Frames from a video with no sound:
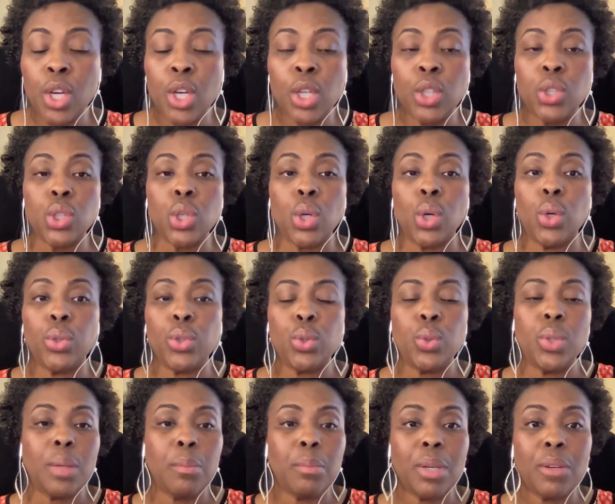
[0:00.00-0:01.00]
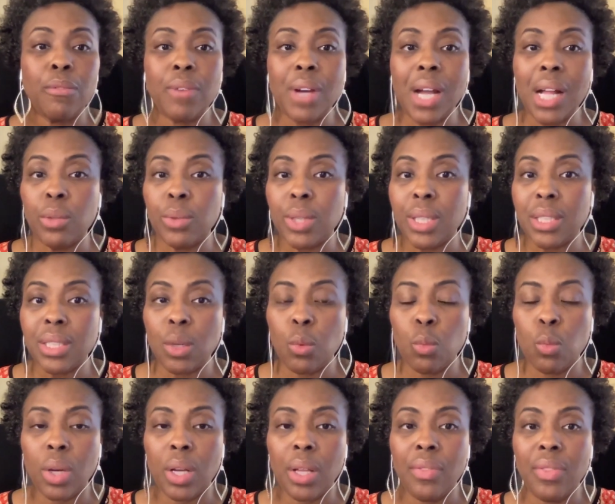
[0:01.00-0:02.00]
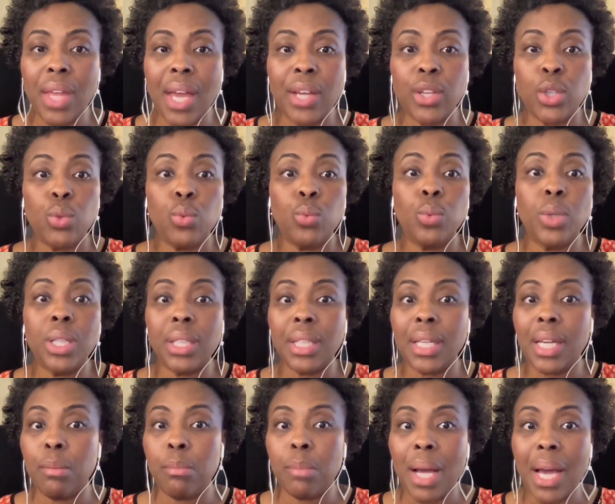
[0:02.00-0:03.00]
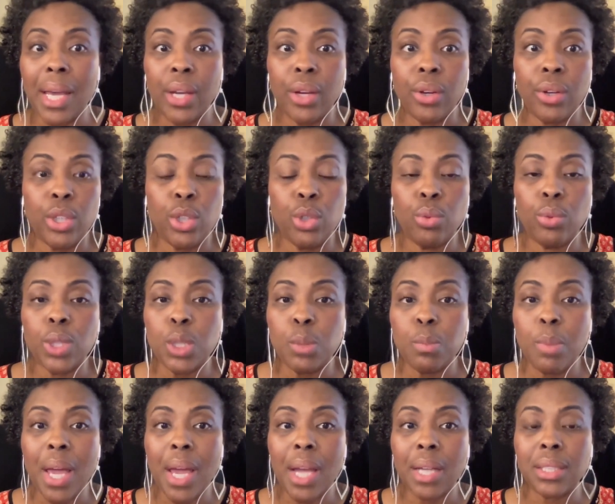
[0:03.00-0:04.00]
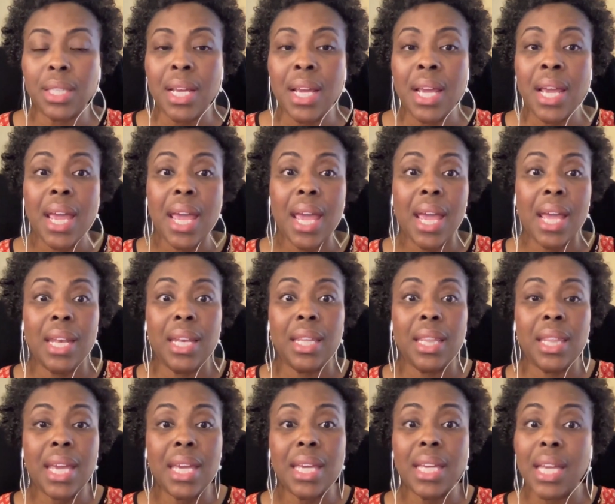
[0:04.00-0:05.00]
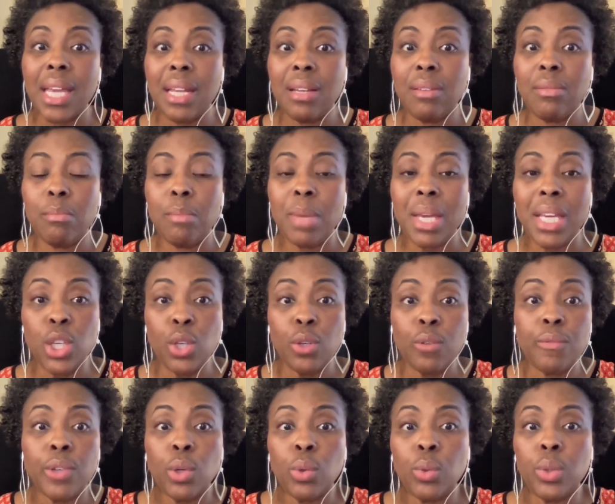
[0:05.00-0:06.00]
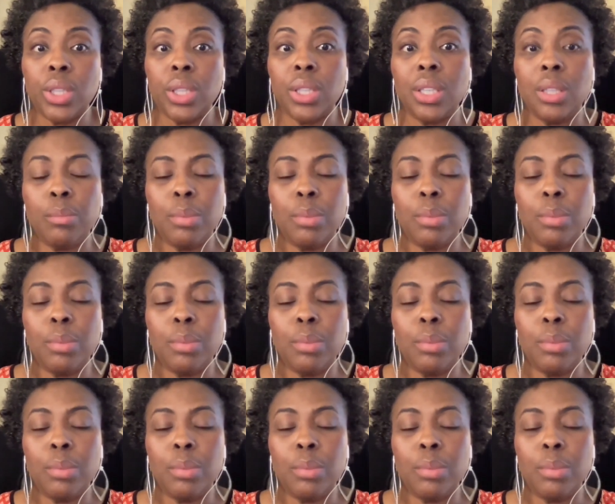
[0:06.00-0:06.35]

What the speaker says: So you can be following someone that you really admire and you respect, and they can make you feel good.